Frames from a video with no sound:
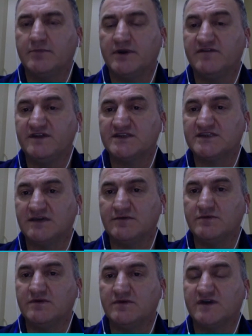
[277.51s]
But if it's
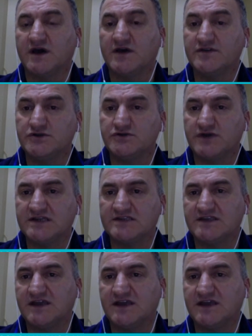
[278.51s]
given with other drugs